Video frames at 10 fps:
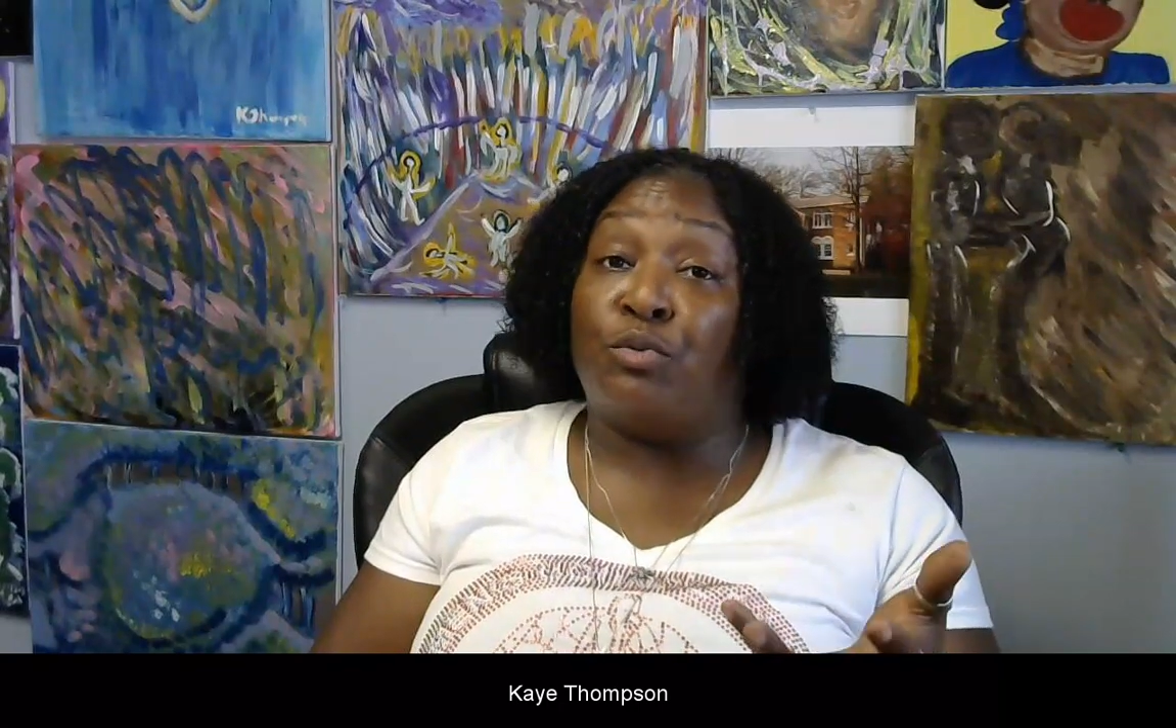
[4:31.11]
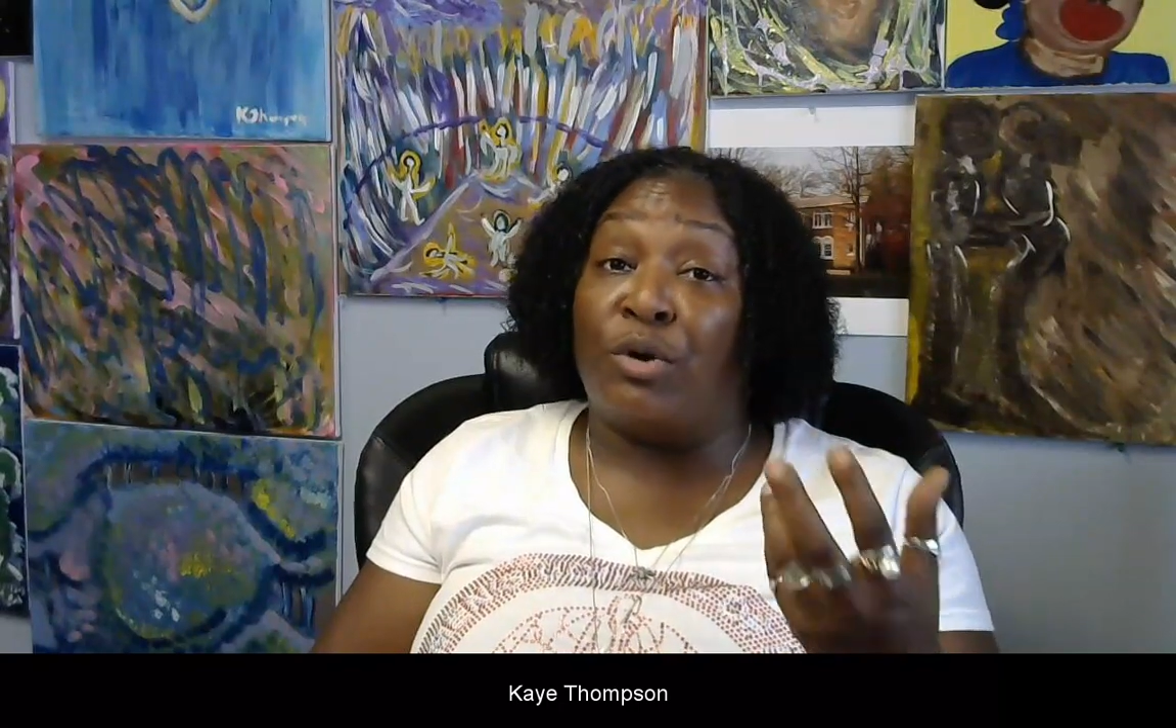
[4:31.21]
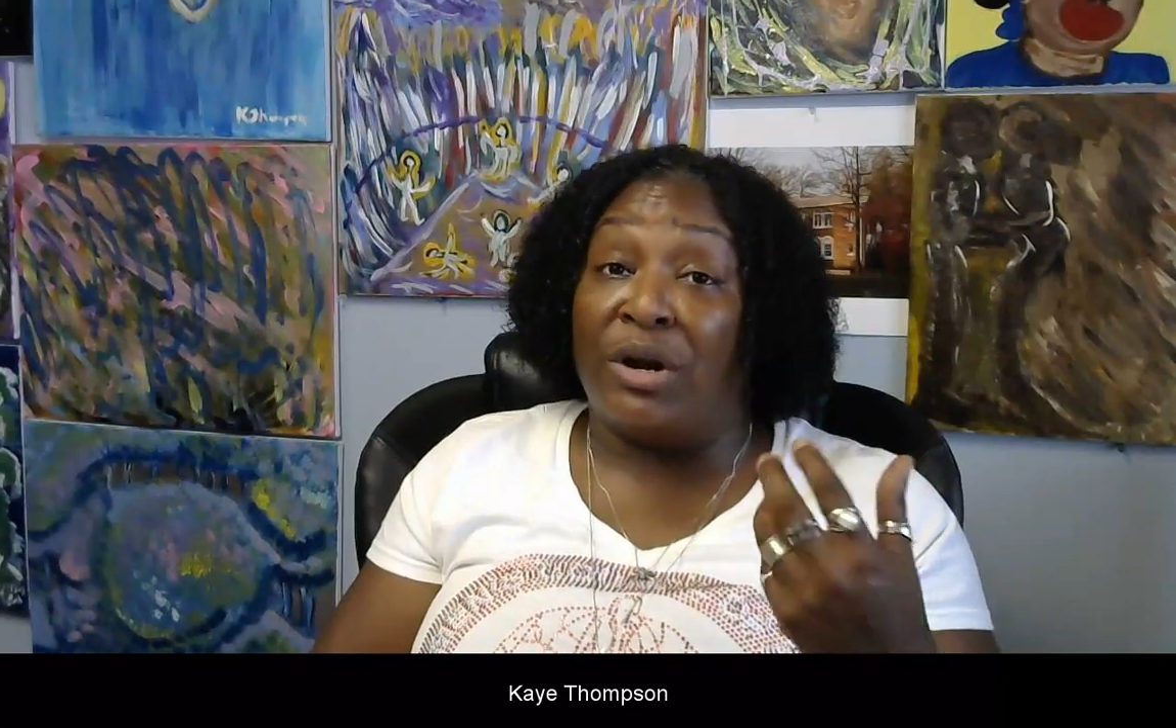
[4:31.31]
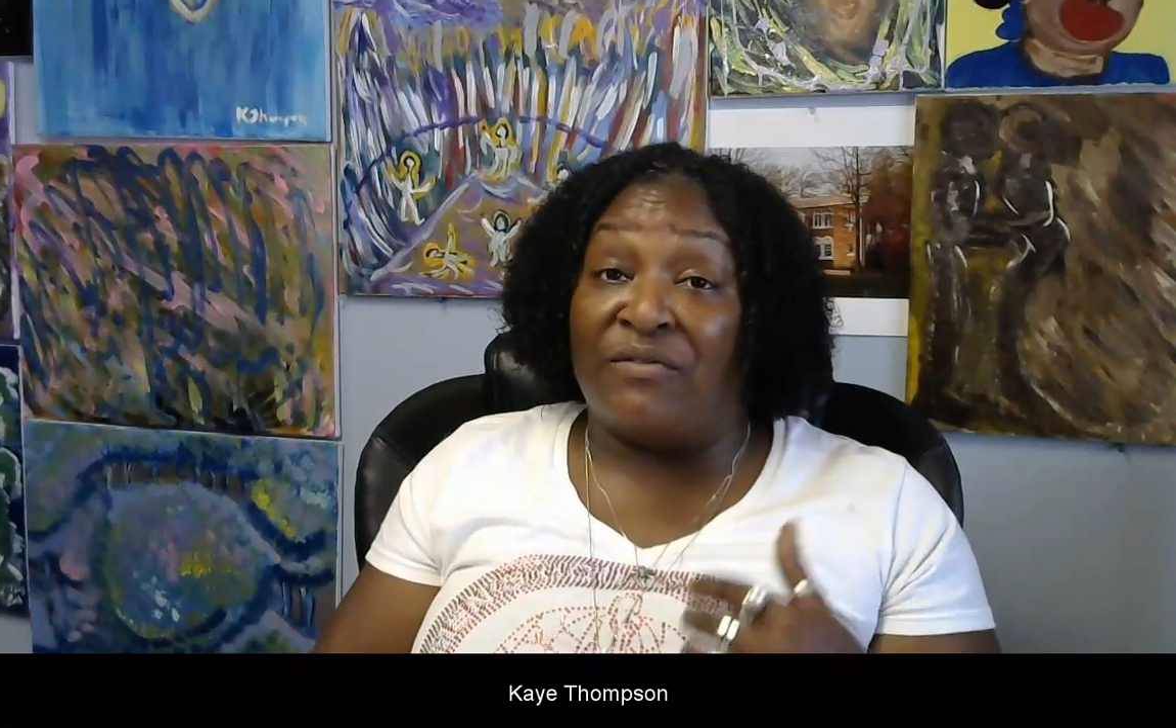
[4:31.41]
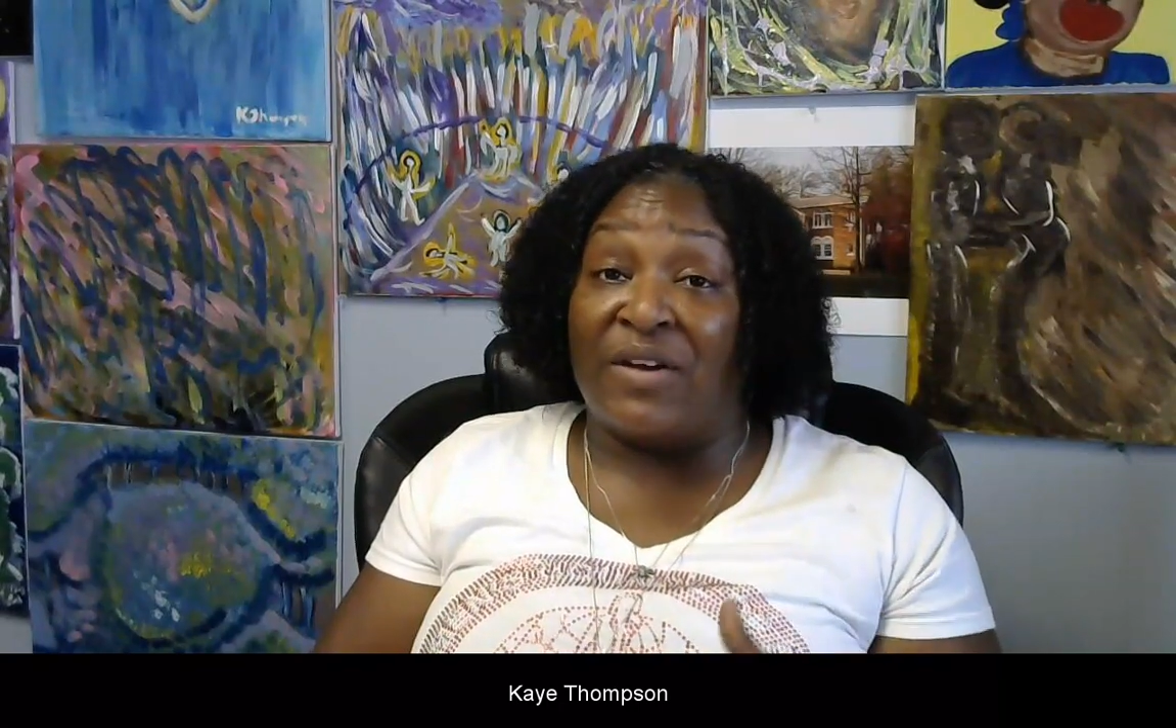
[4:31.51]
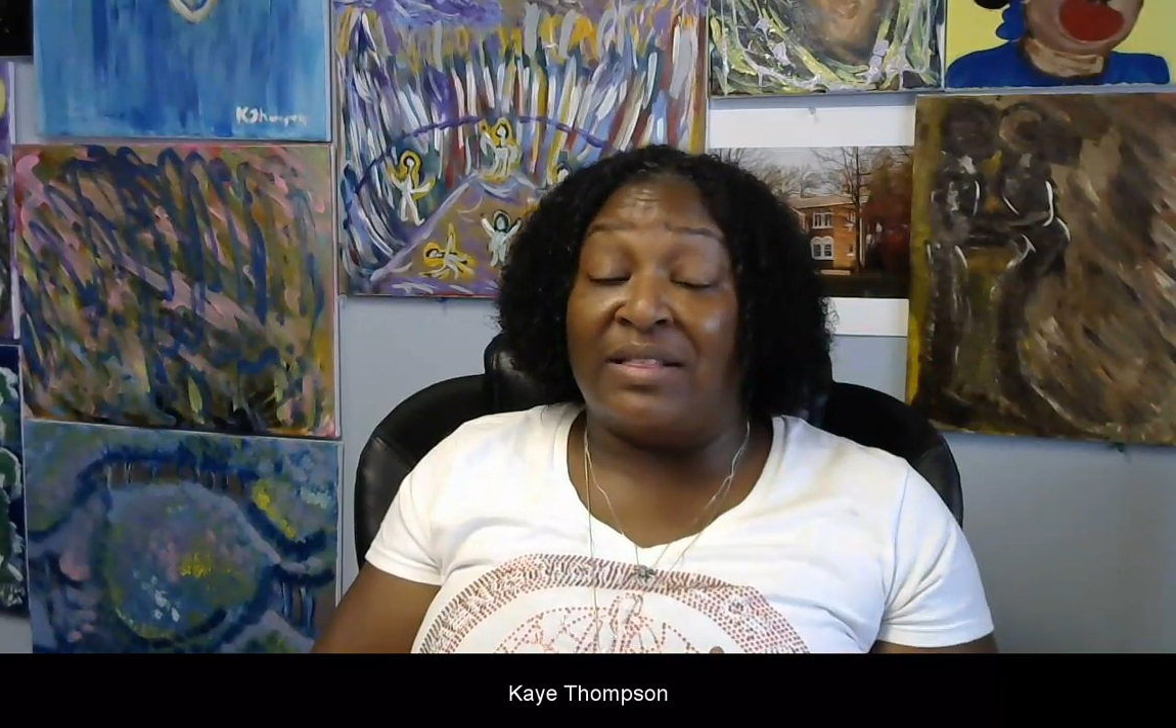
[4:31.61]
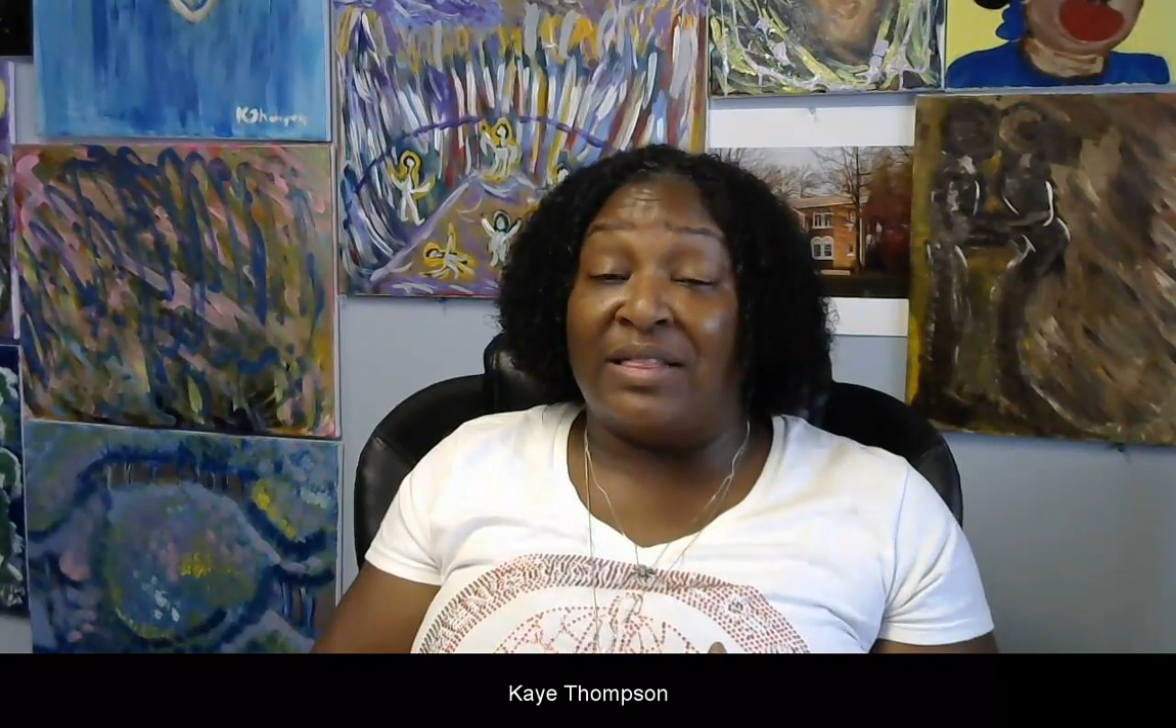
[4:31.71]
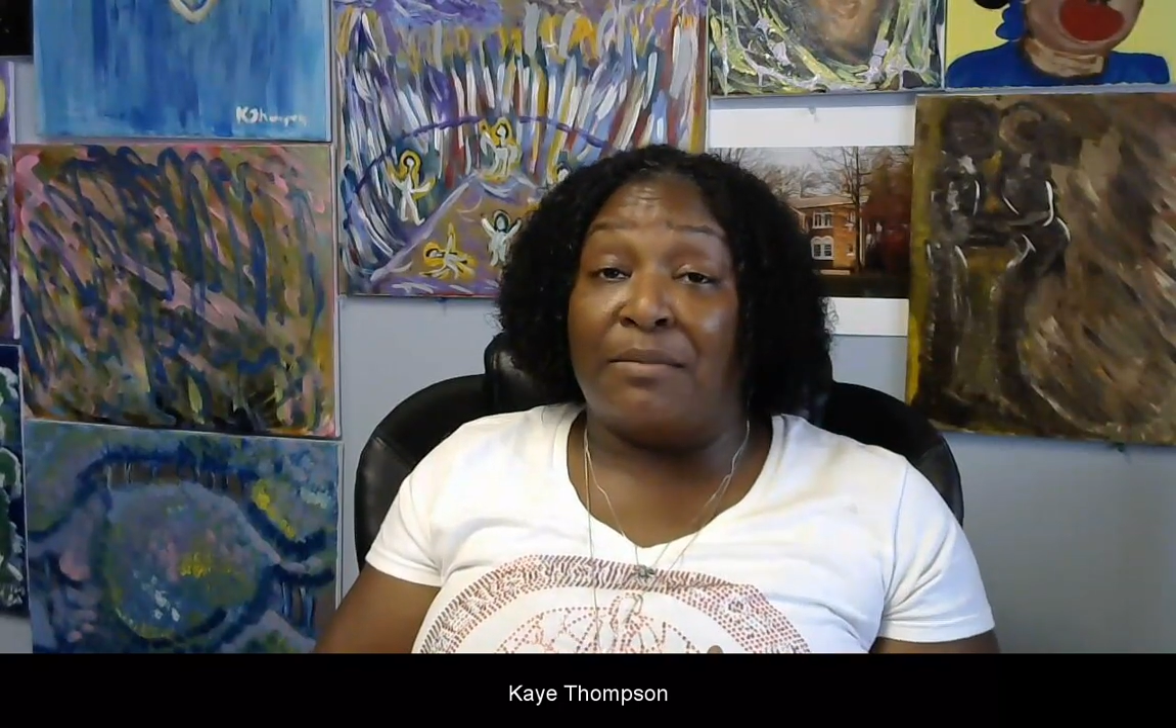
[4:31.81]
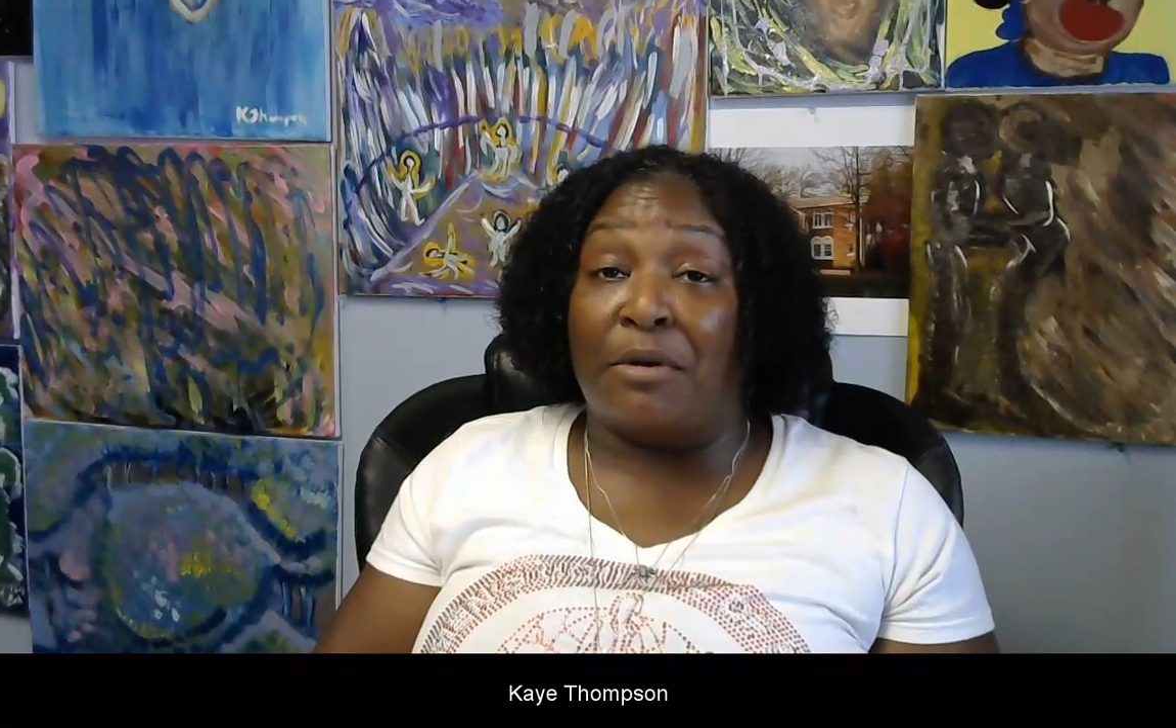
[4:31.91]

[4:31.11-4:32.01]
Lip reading: renovate them